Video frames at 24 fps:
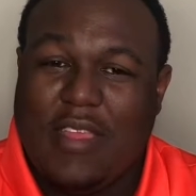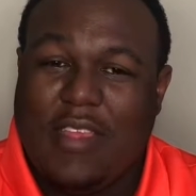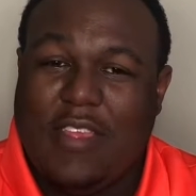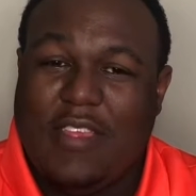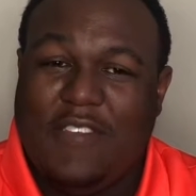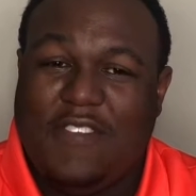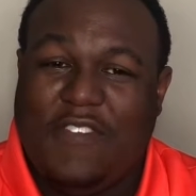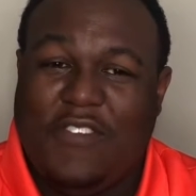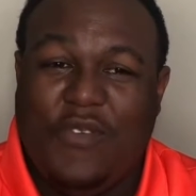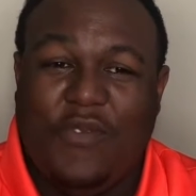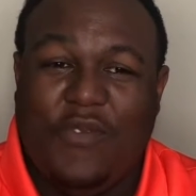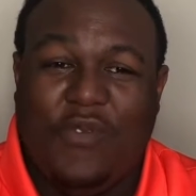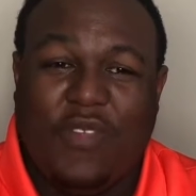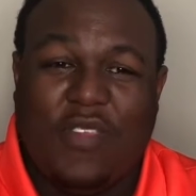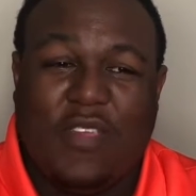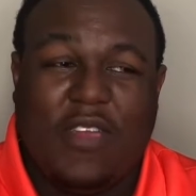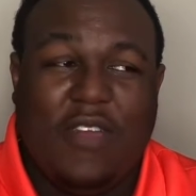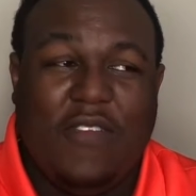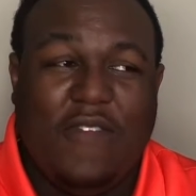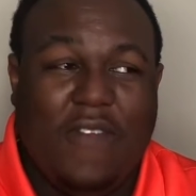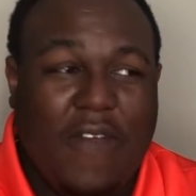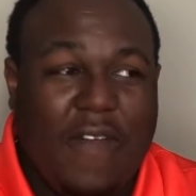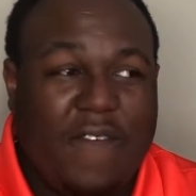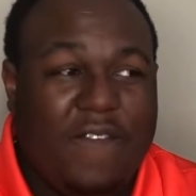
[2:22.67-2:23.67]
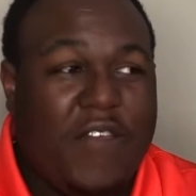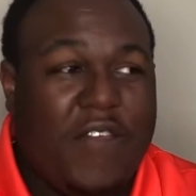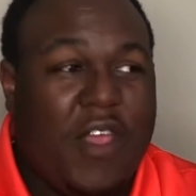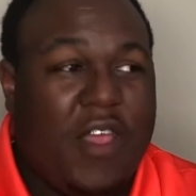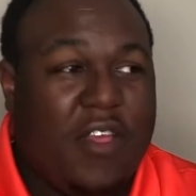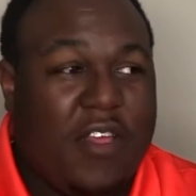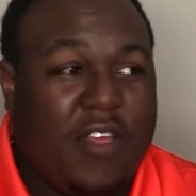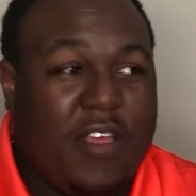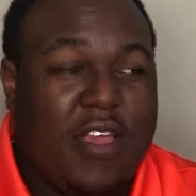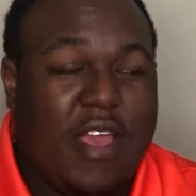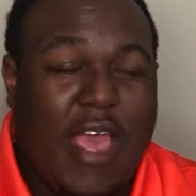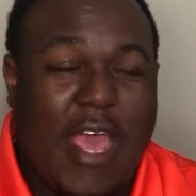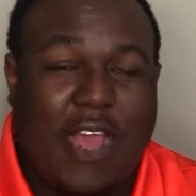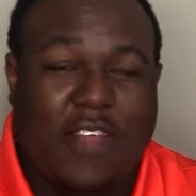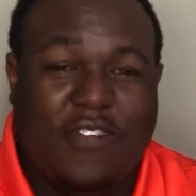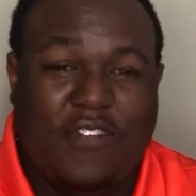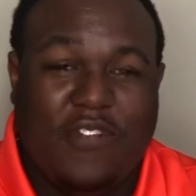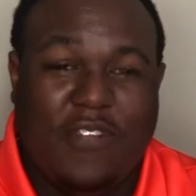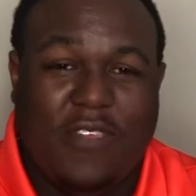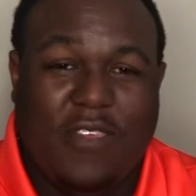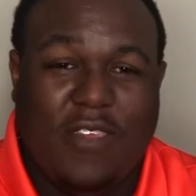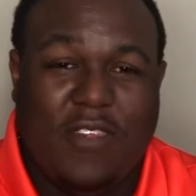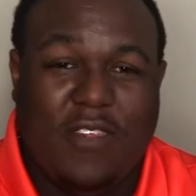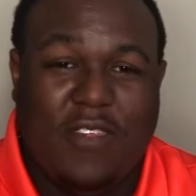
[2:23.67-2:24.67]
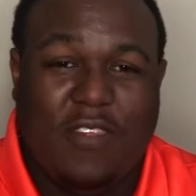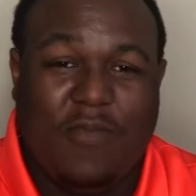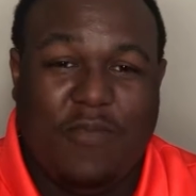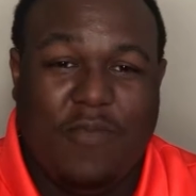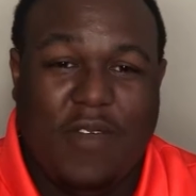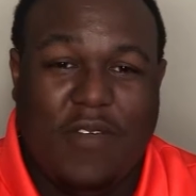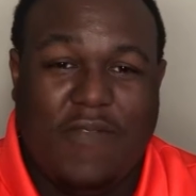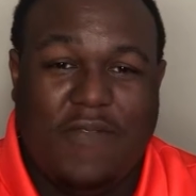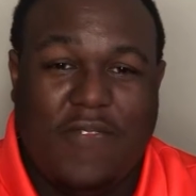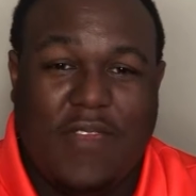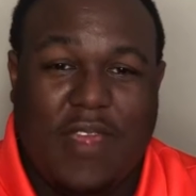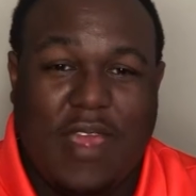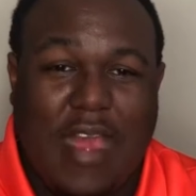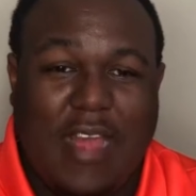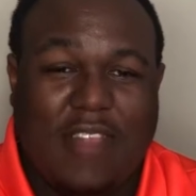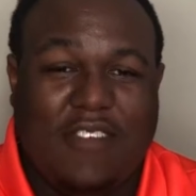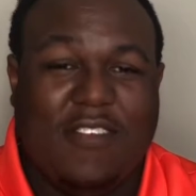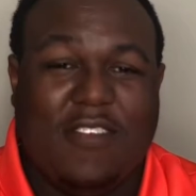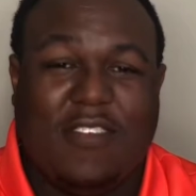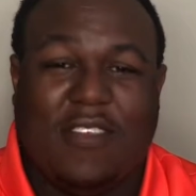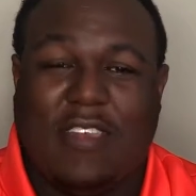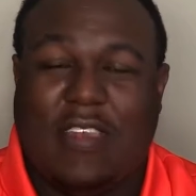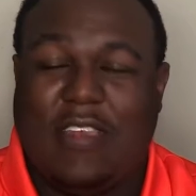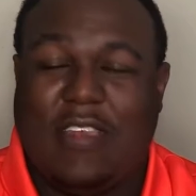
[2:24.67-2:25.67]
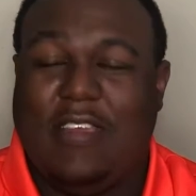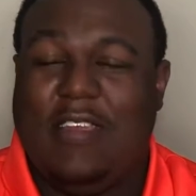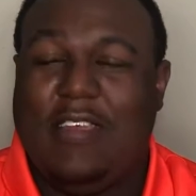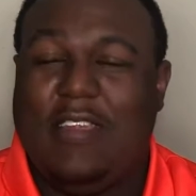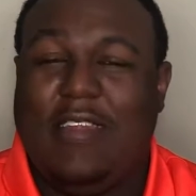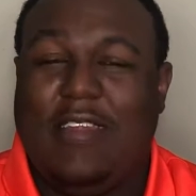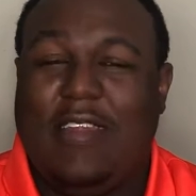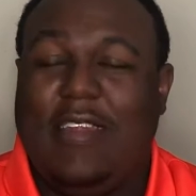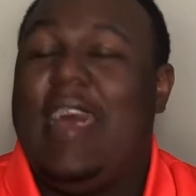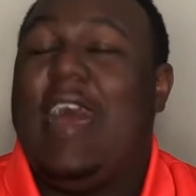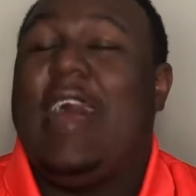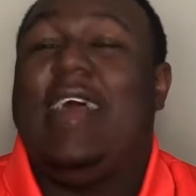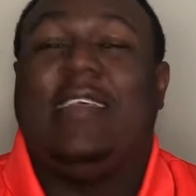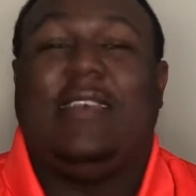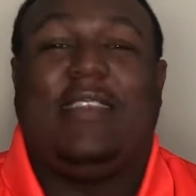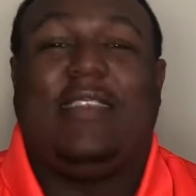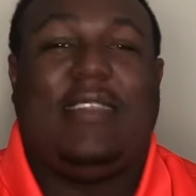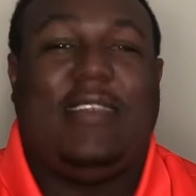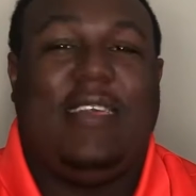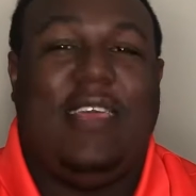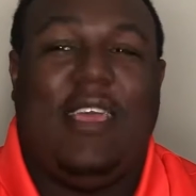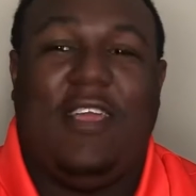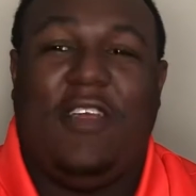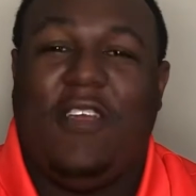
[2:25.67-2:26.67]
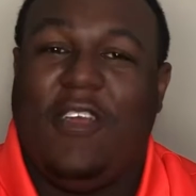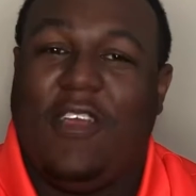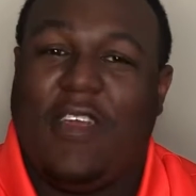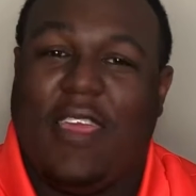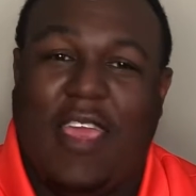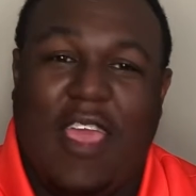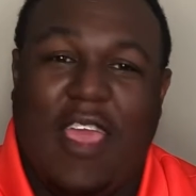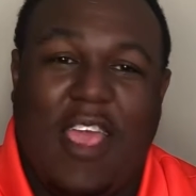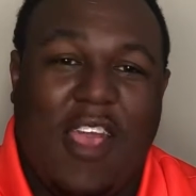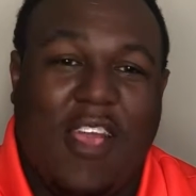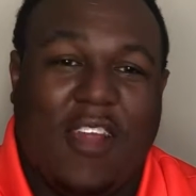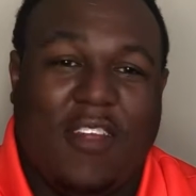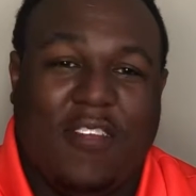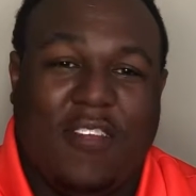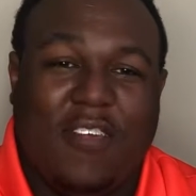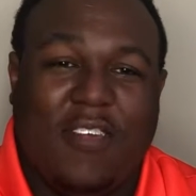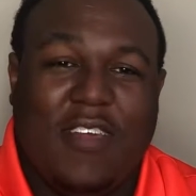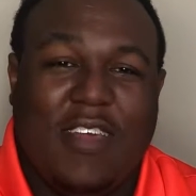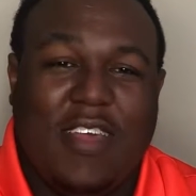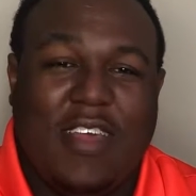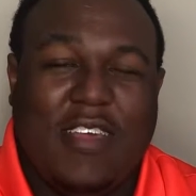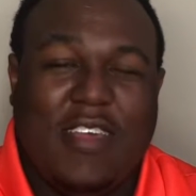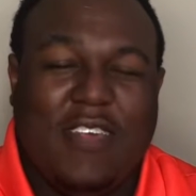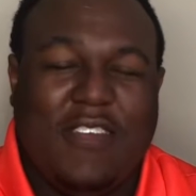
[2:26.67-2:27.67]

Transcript: She was a very good actress in this movie. I just could not stand her character.